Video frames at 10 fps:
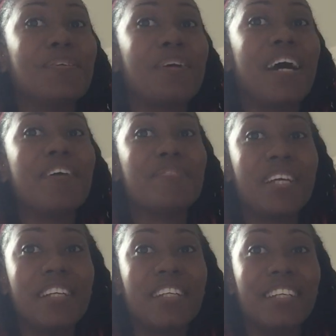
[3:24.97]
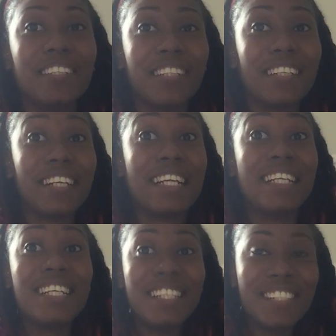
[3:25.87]
have the education that I
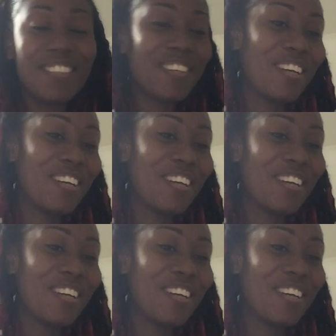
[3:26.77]
need